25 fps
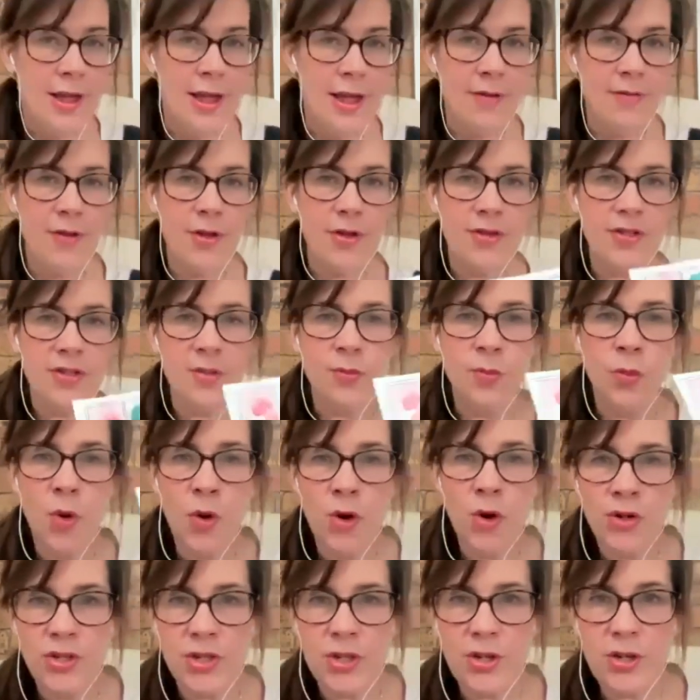I've got some
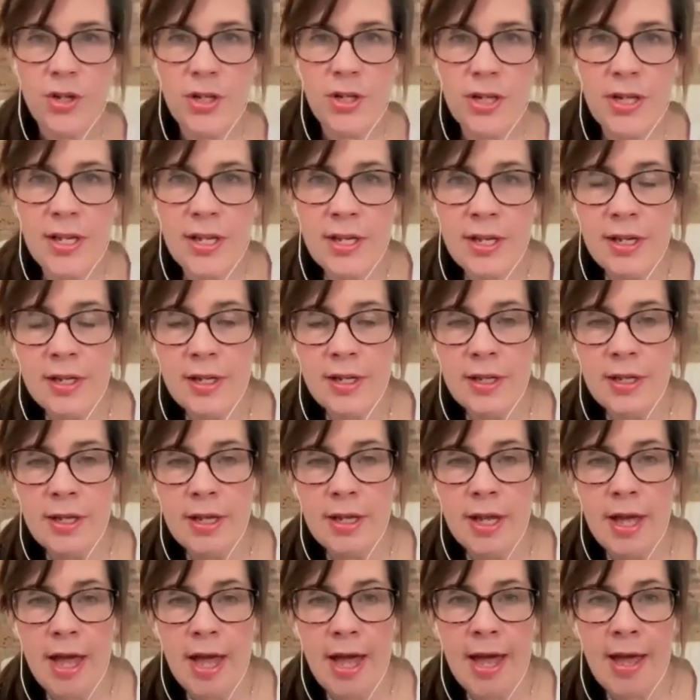watercolor,
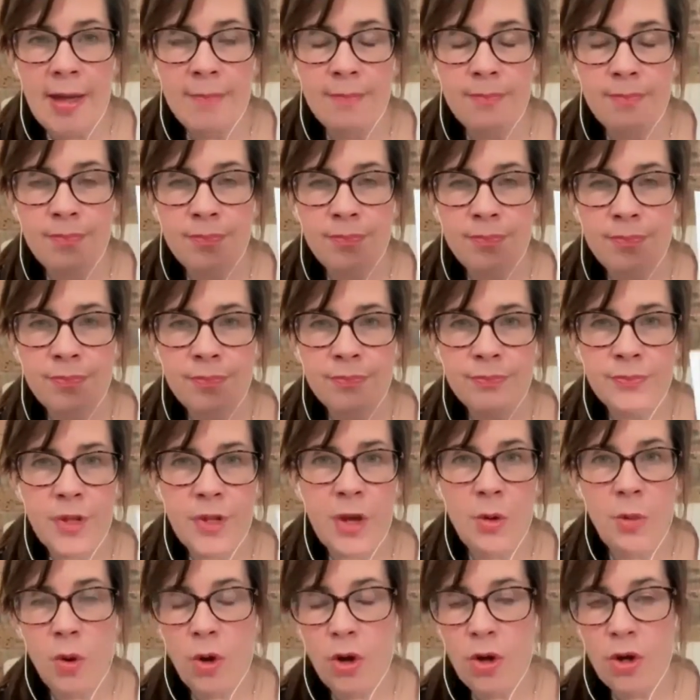a
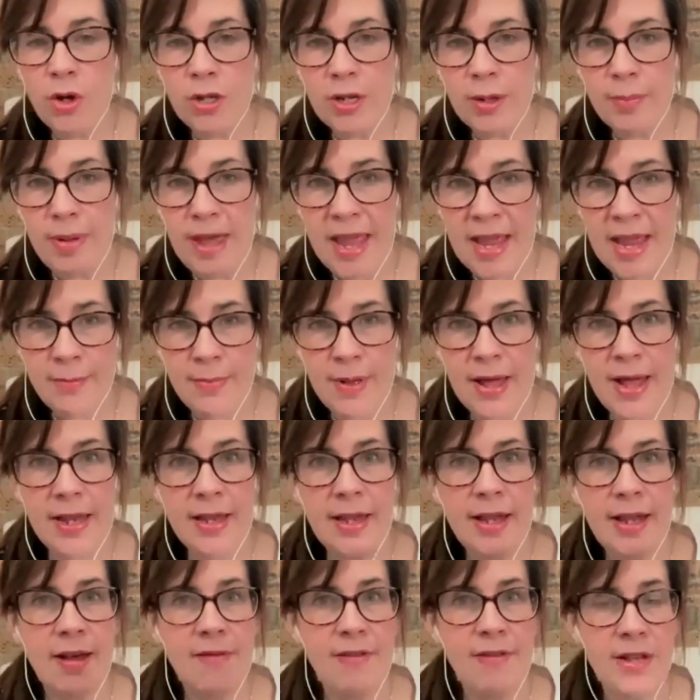watercolor paint
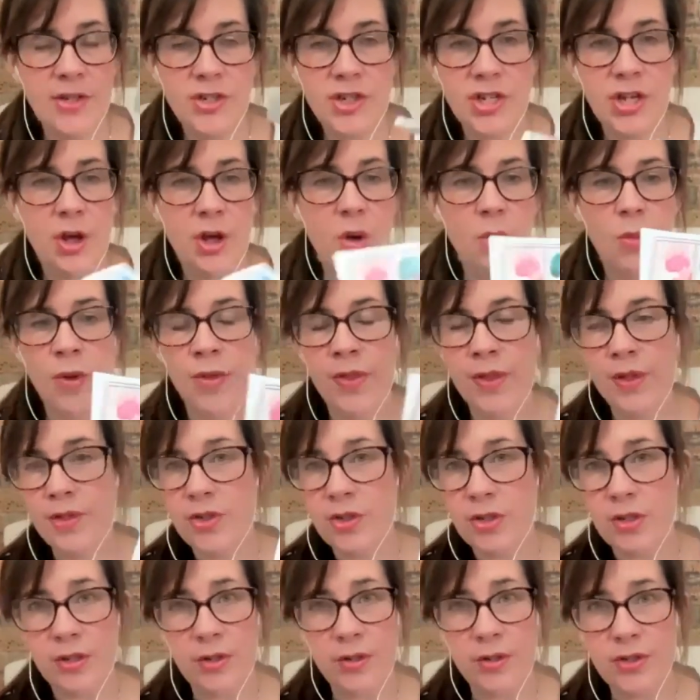palette. I've actually got one
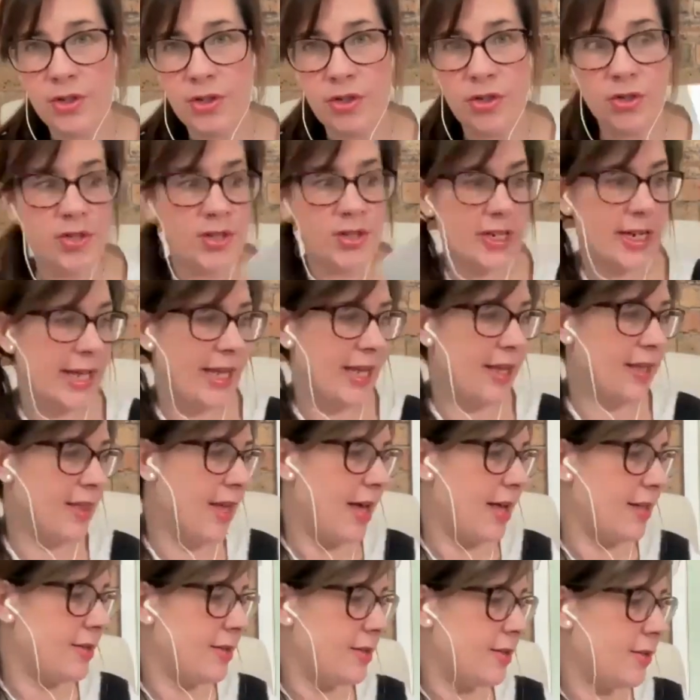that looks just like
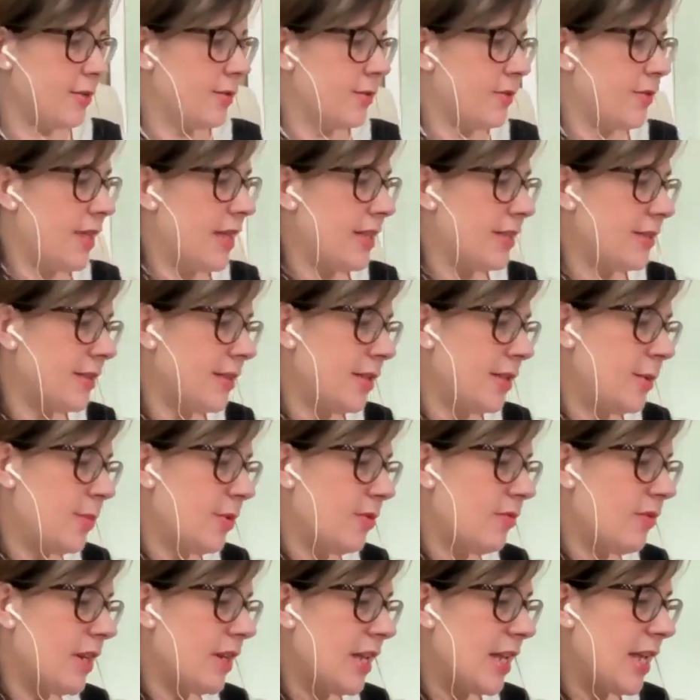that, so that's going to
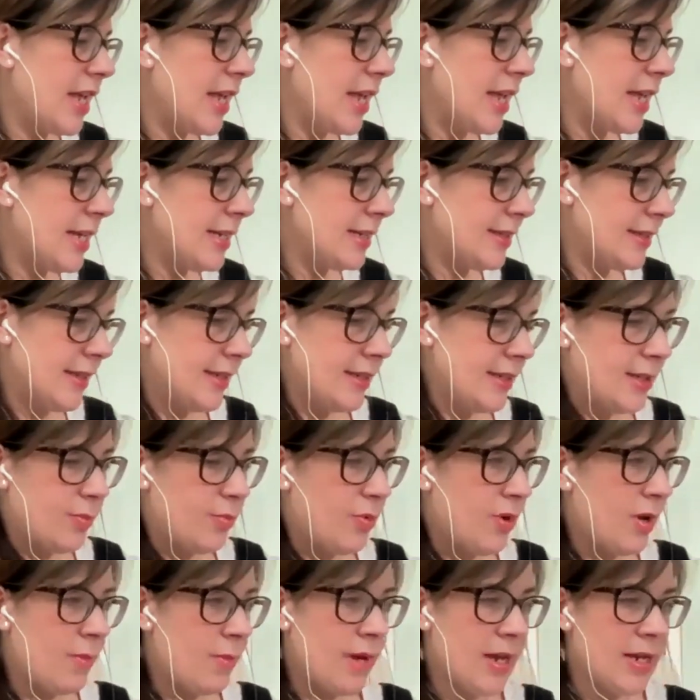be really easy to
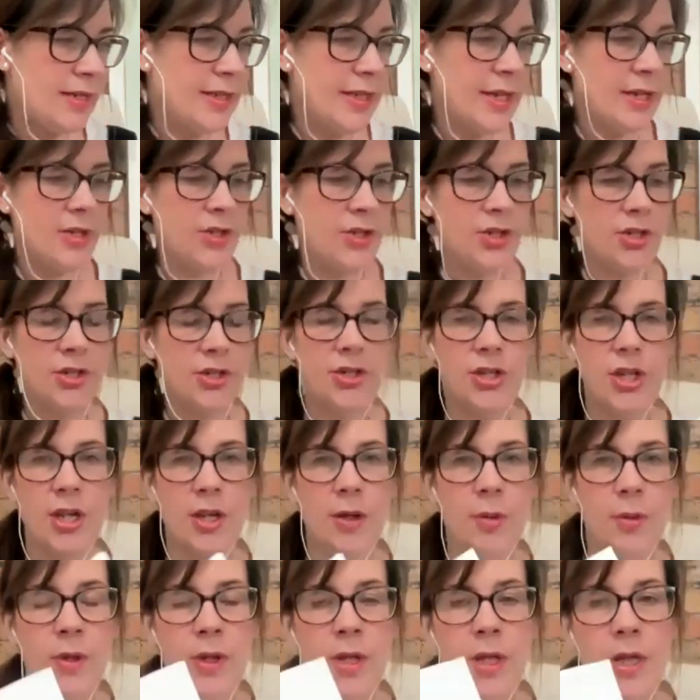bring my attention
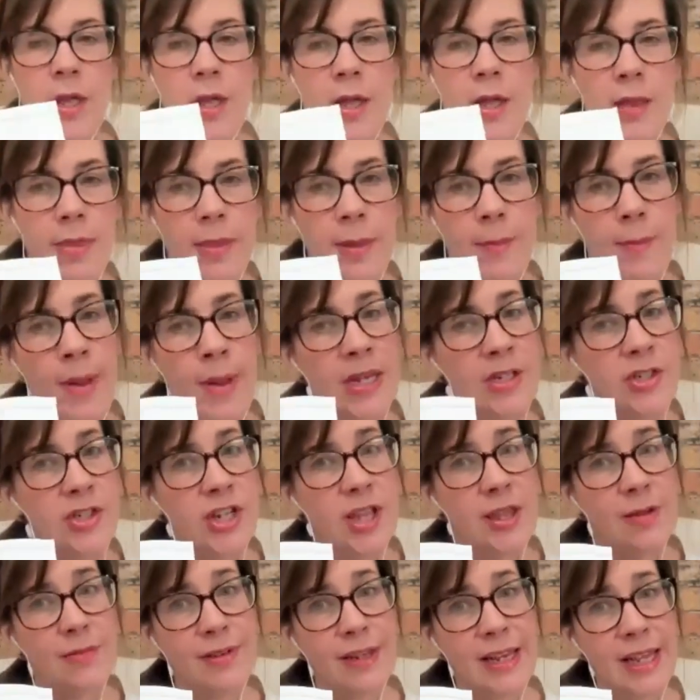to. The
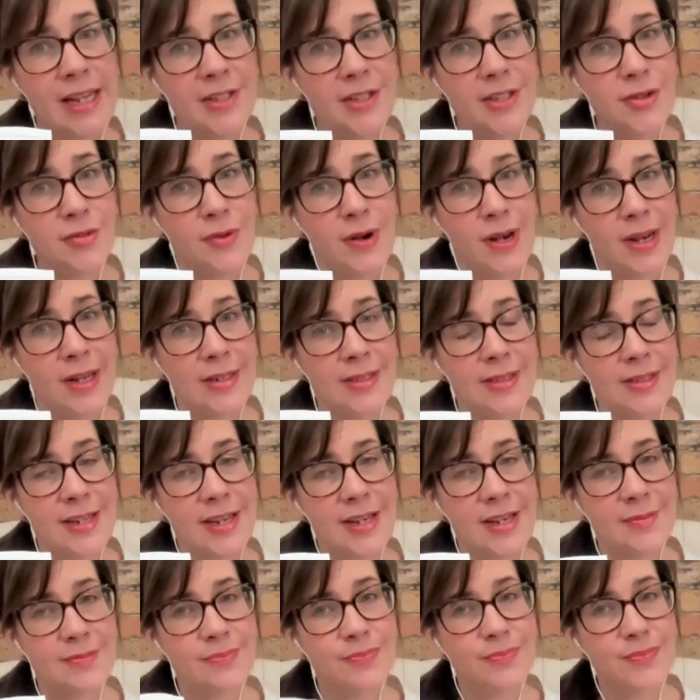magic of letter
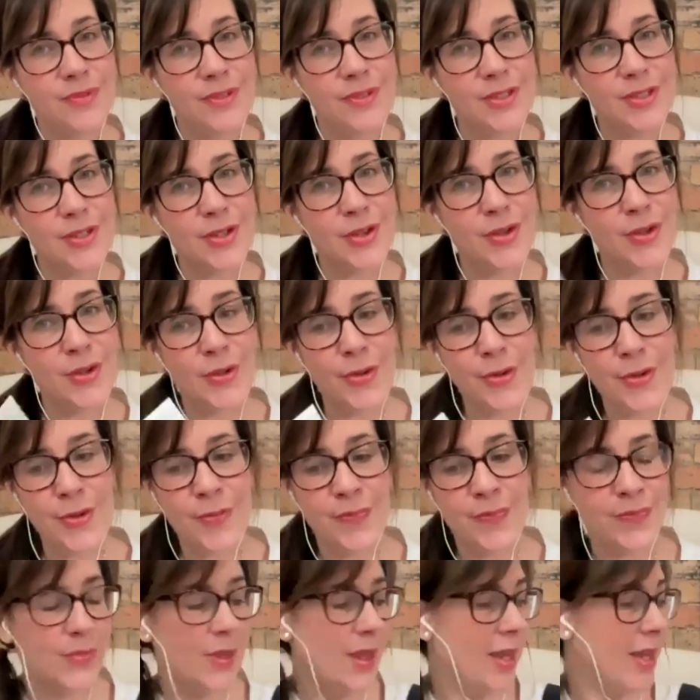writing.
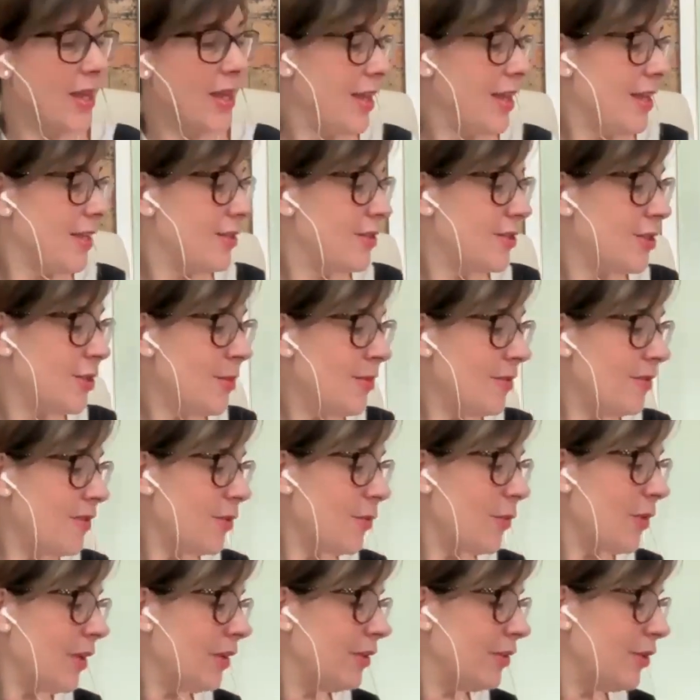So some of
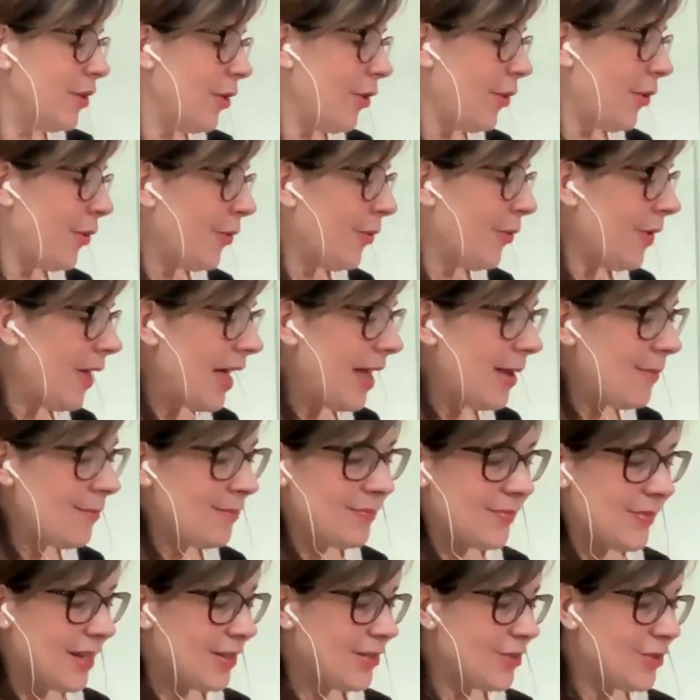you will know,
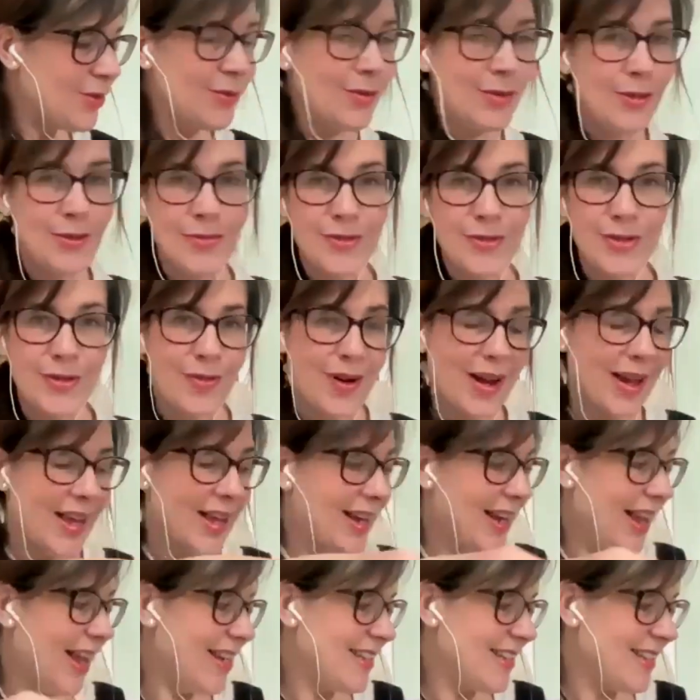I do love to write
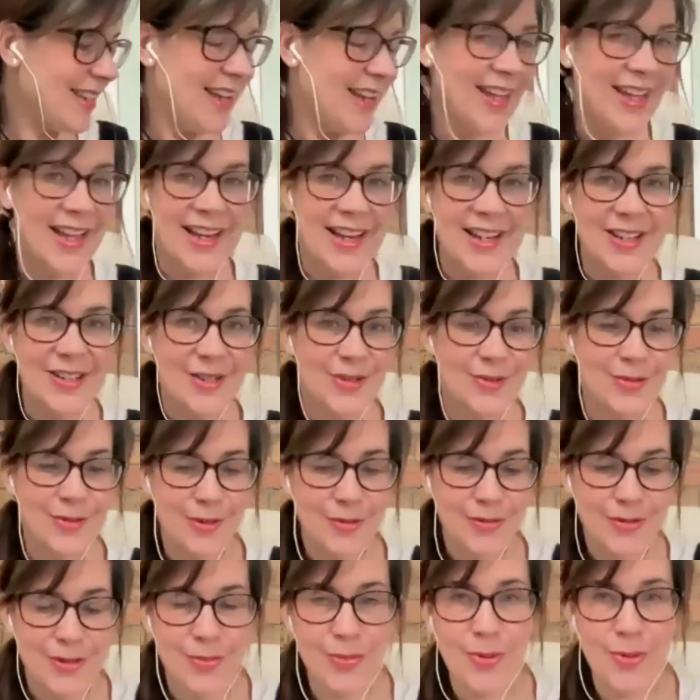a letter, and I do
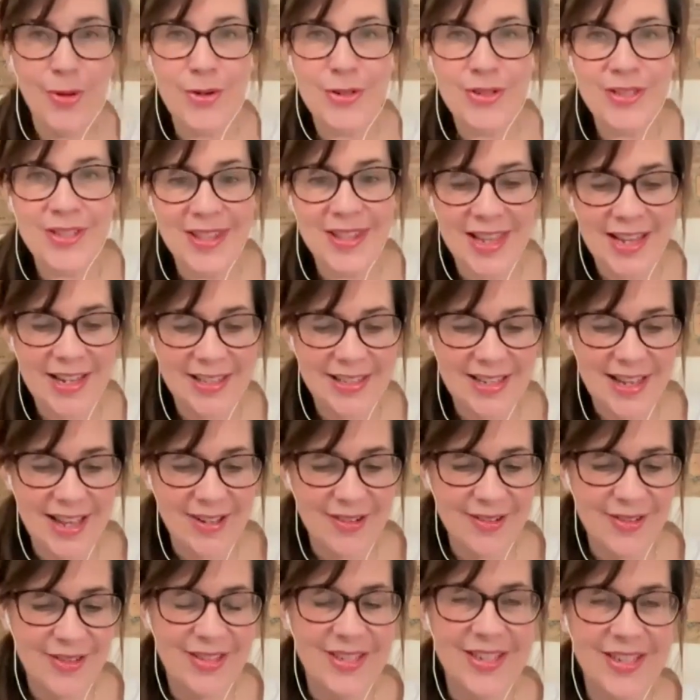love to post things
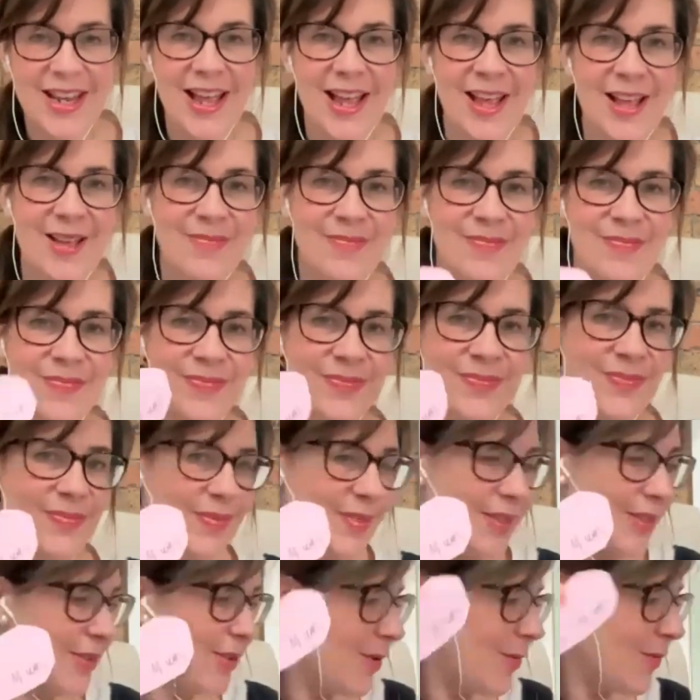out. I've
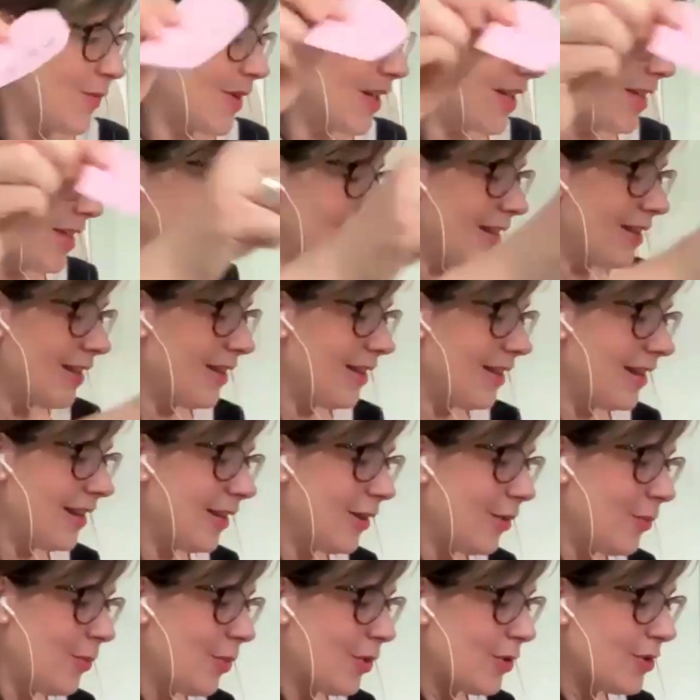got my
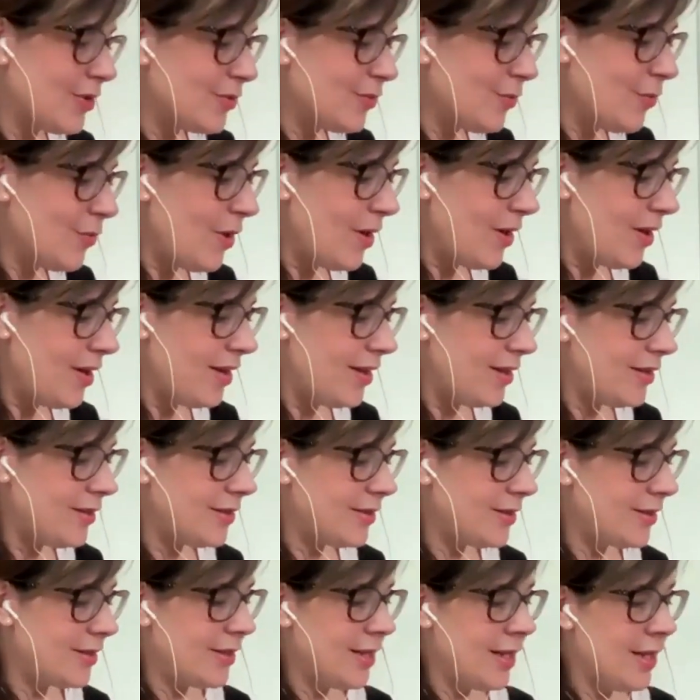little boy's
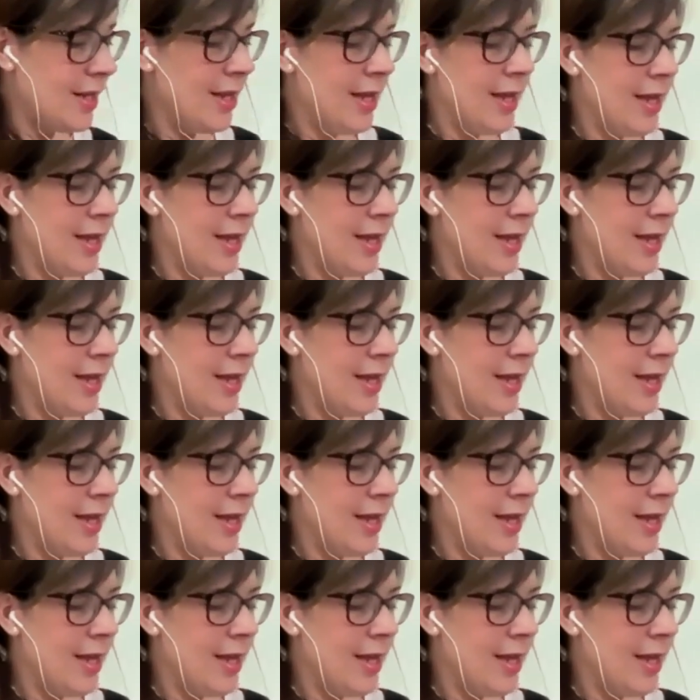words.